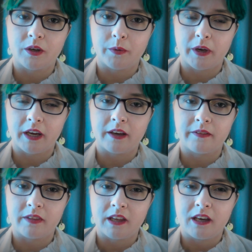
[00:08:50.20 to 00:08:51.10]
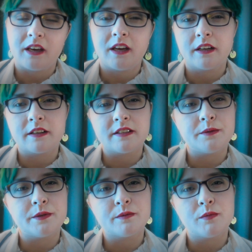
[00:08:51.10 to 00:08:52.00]
Okay. Because
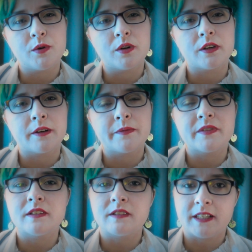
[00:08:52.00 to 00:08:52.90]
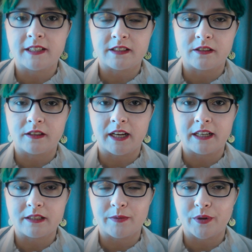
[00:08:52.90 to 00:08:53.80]
it was more seasonal
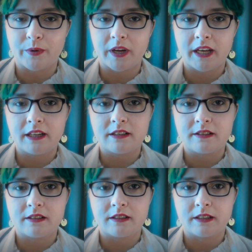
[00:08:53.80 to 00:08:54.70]
asthma, right?